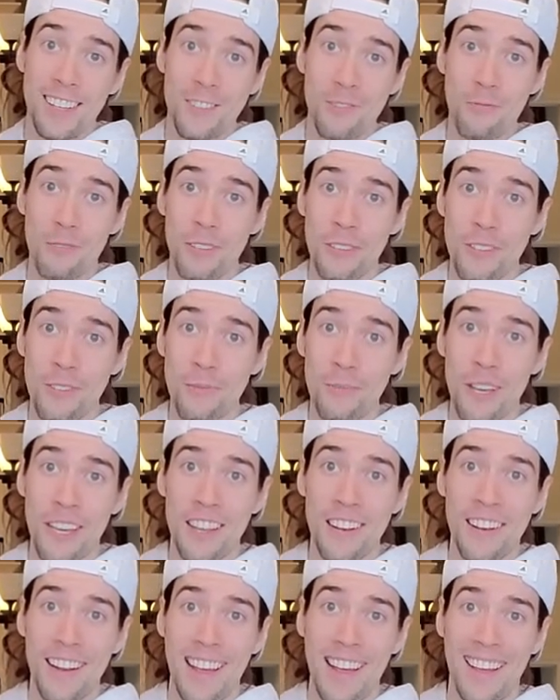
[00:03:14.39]
It's really
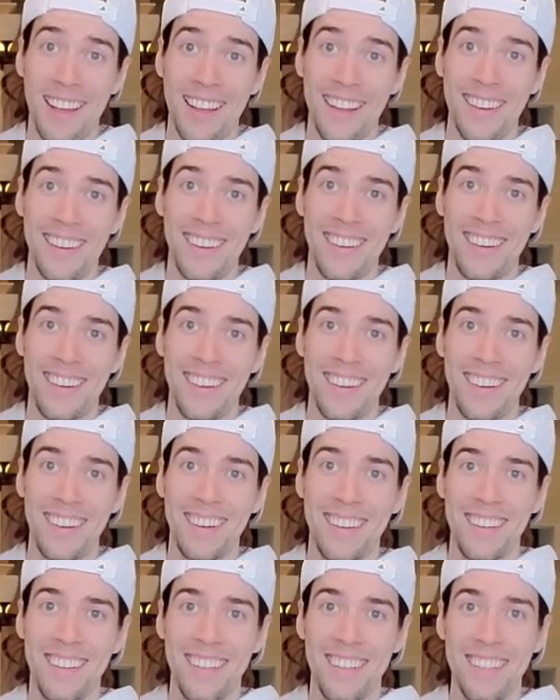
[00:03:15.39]
sweet, and
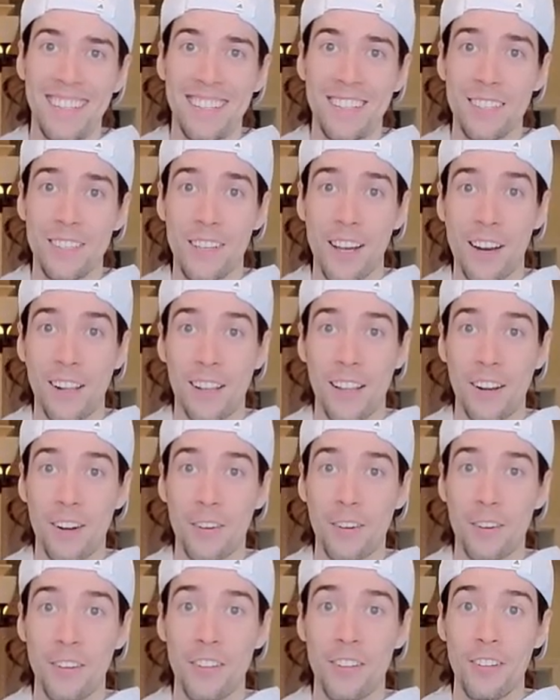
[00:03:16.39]
it's got a lot of
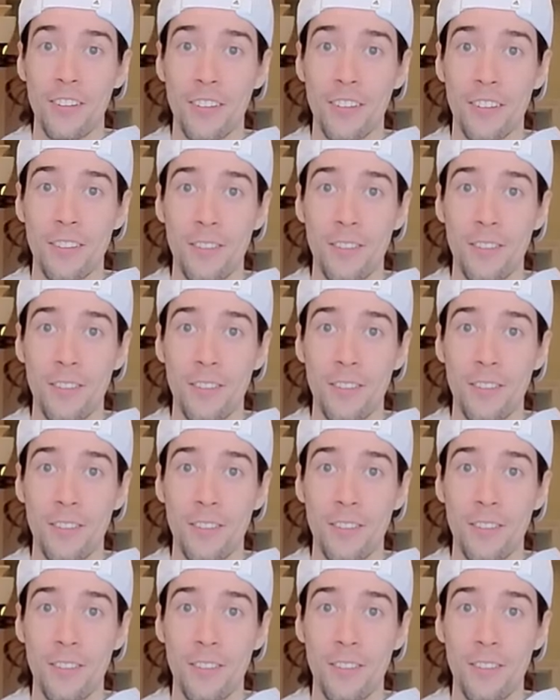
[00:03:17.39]
good